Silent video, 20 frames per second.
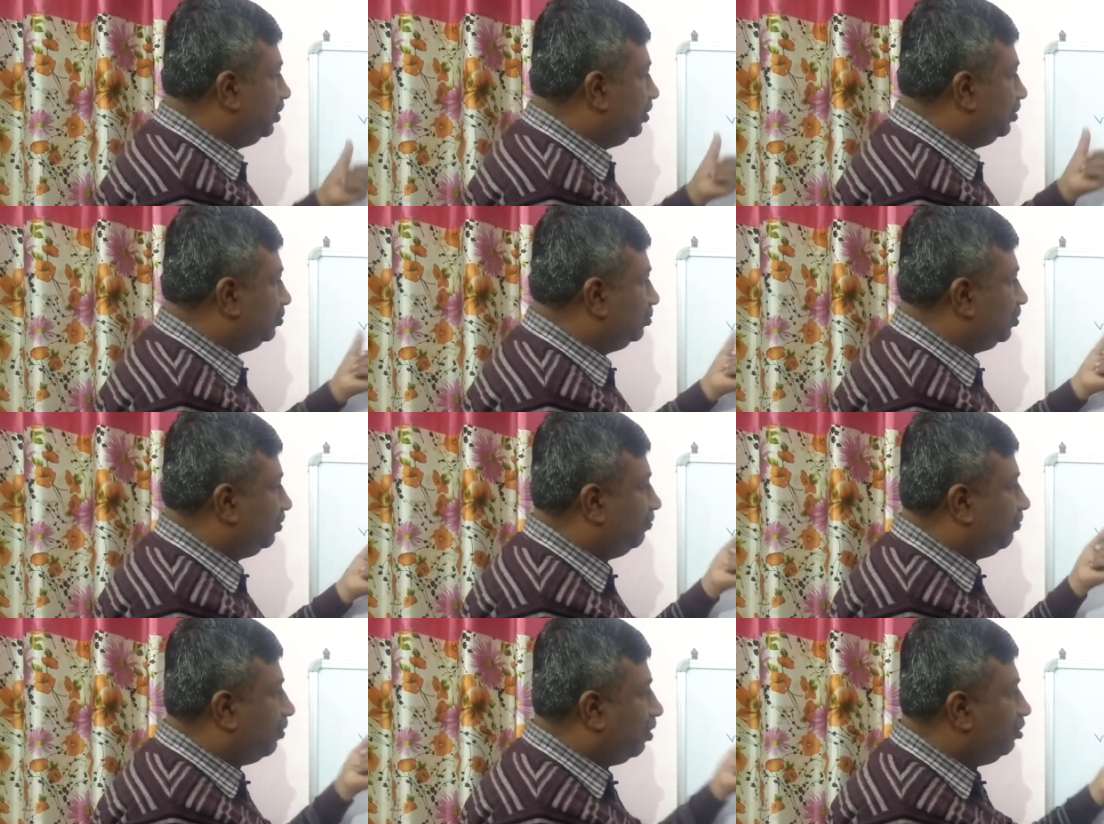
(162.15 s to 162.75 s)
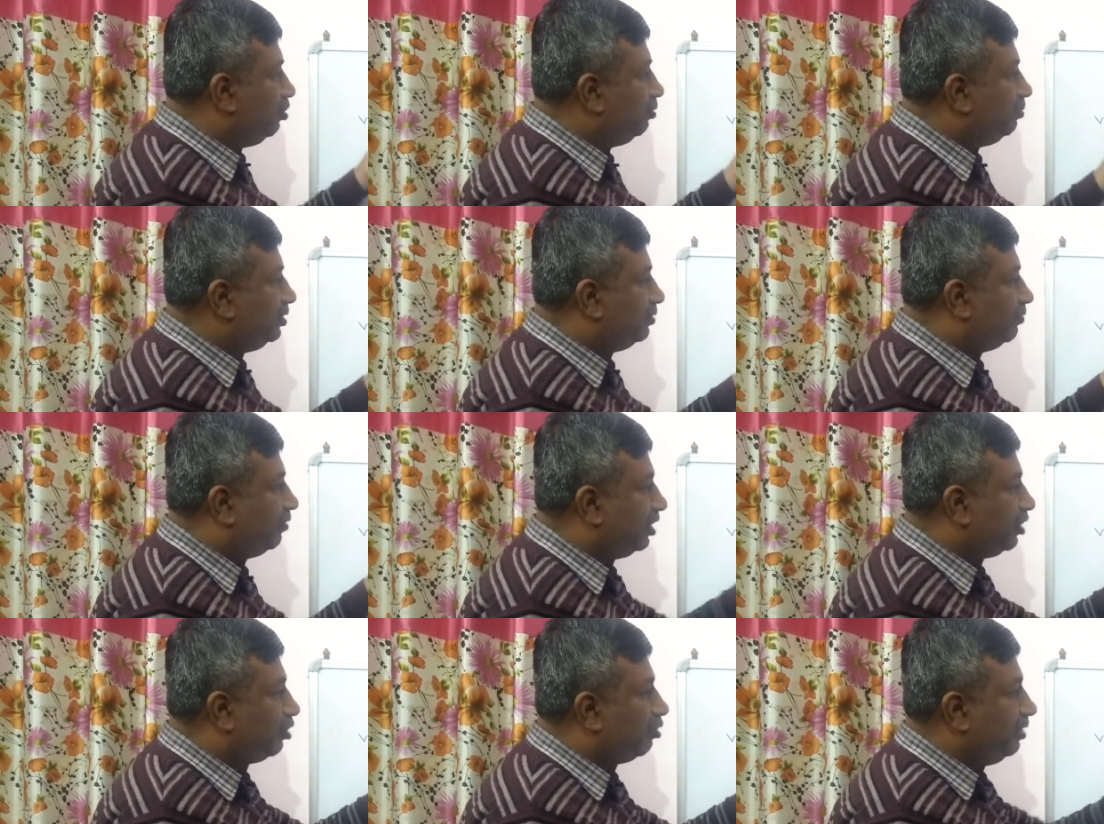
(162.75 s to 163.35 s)
So if volume is
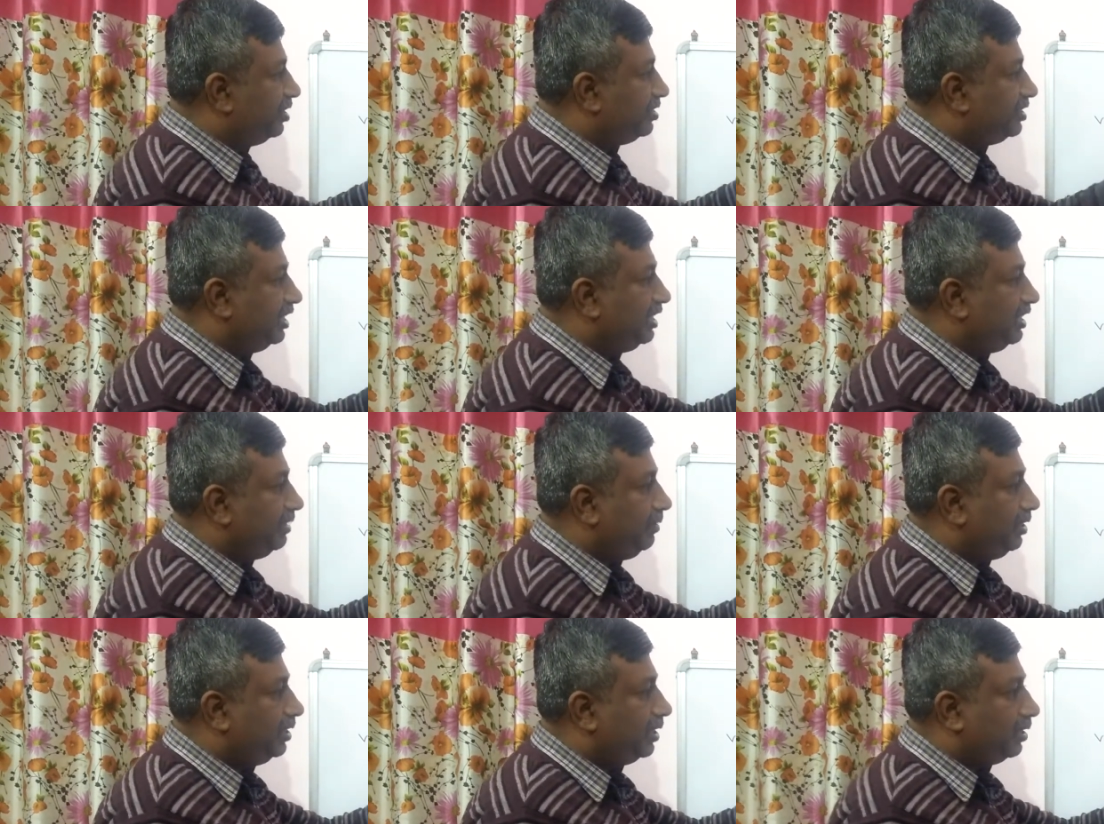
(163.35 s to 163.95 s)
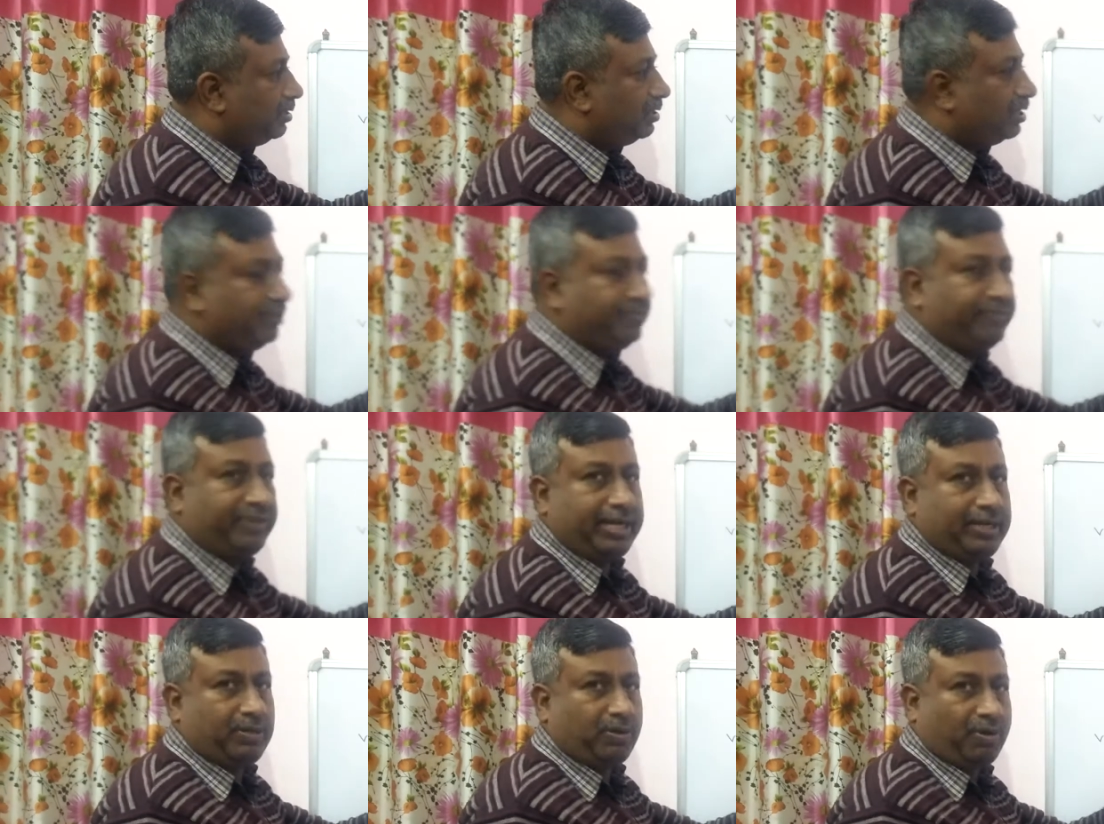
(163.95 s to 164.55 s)
1 cubic centimeter, then
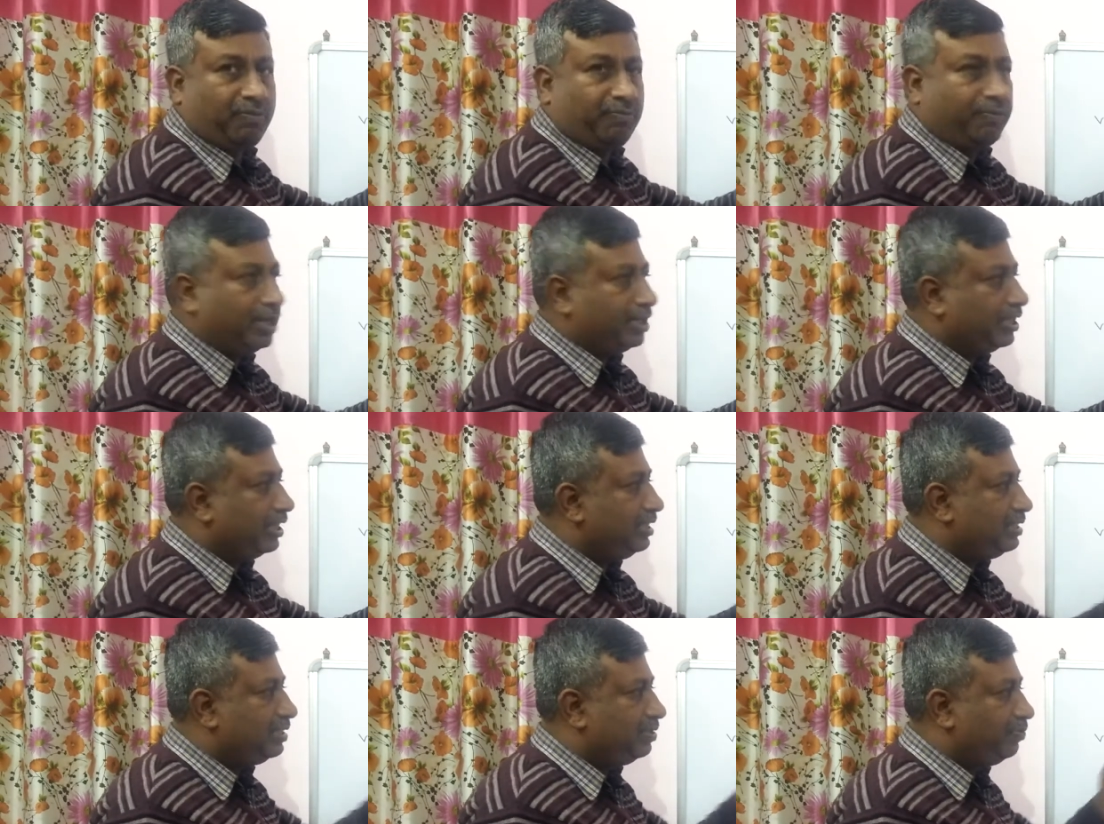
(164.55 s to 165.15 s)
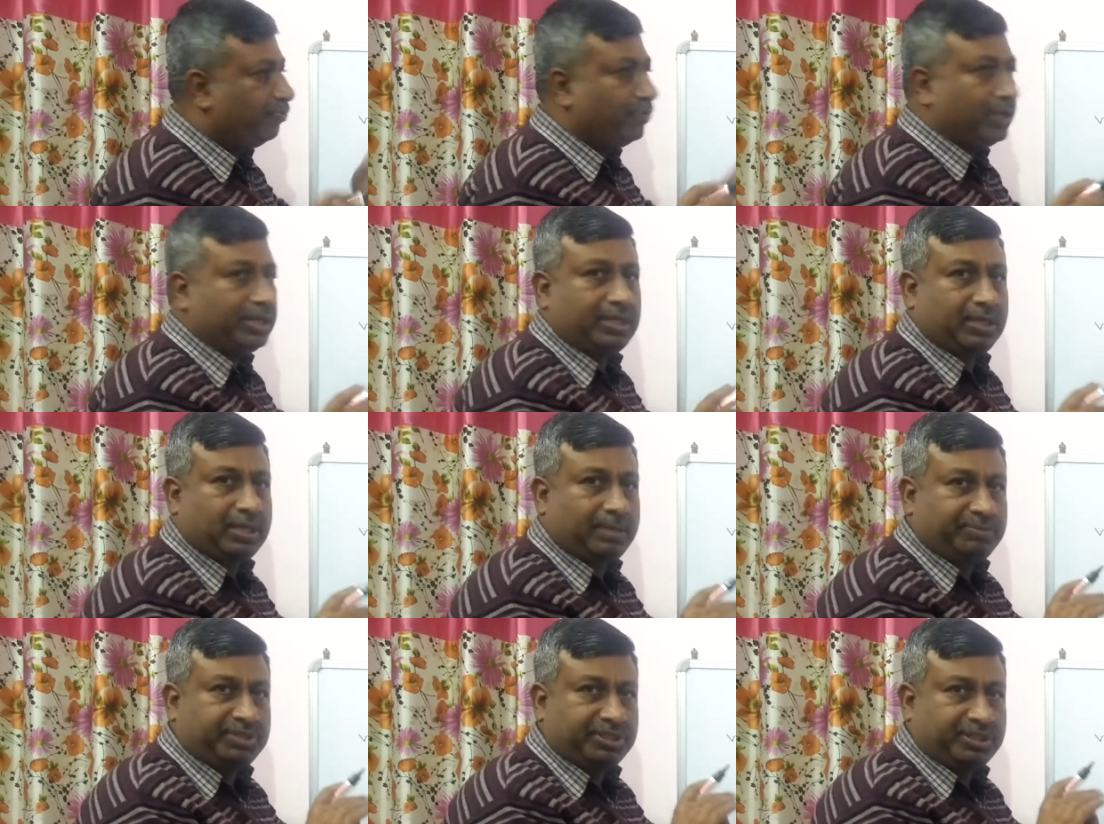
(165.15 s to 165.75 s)
weight of water is 1
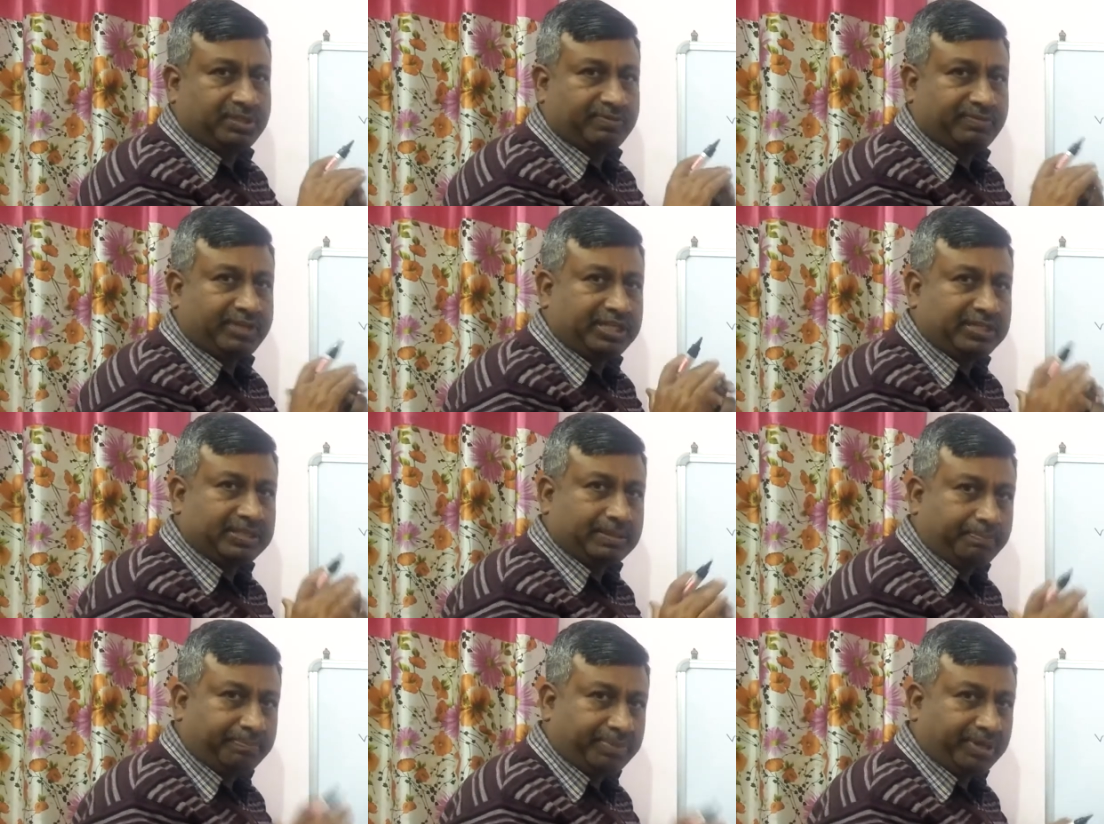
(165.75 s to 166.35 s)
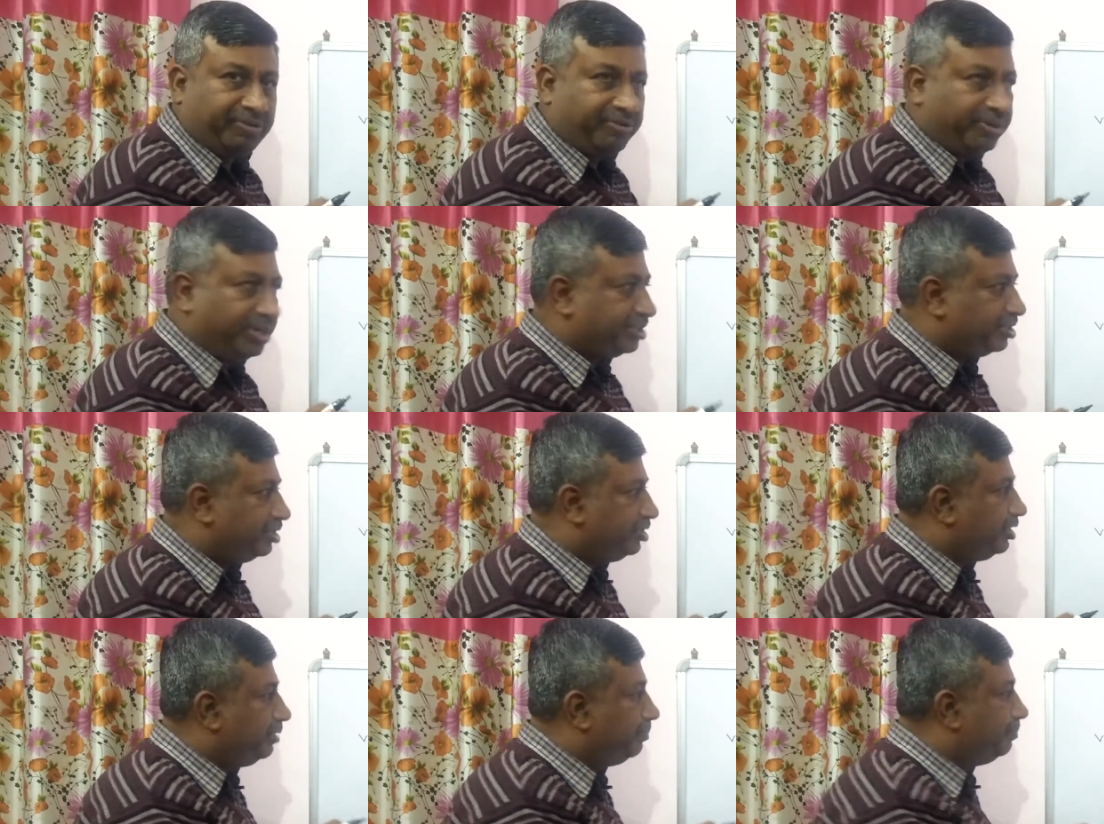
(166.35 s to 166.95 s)
gram. This is a very simple
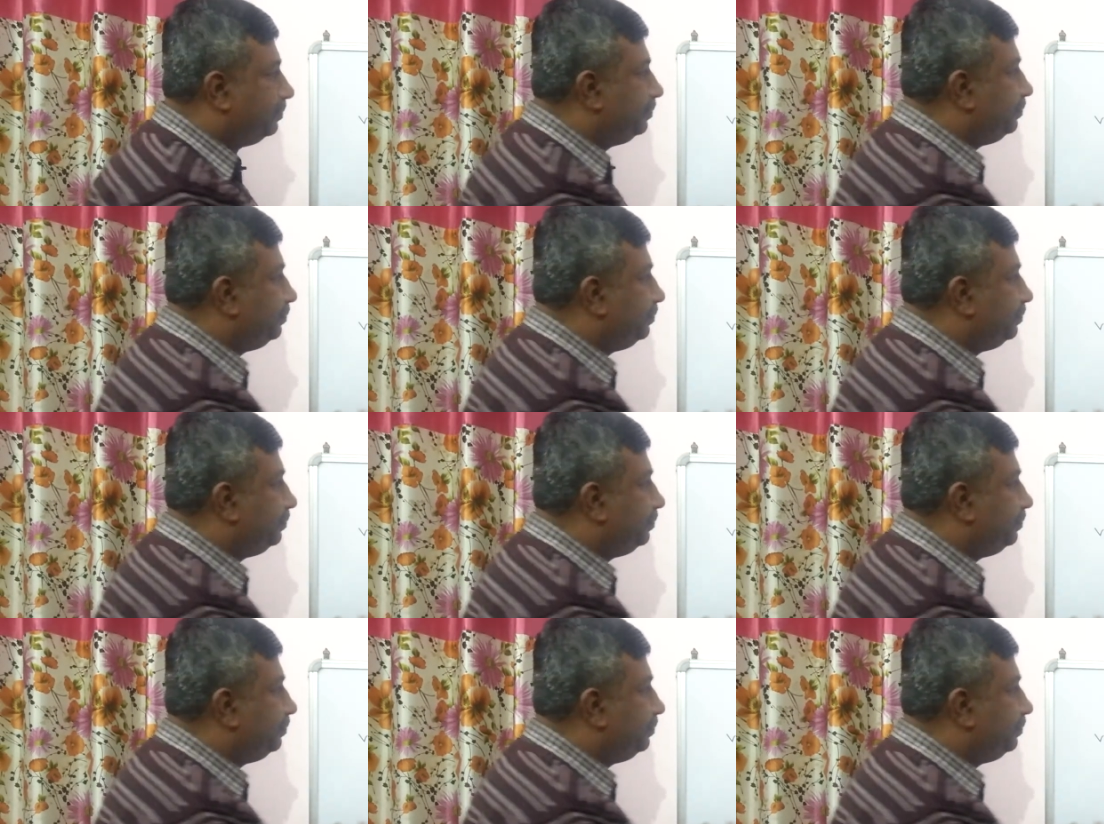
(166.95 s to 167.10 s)
relationship.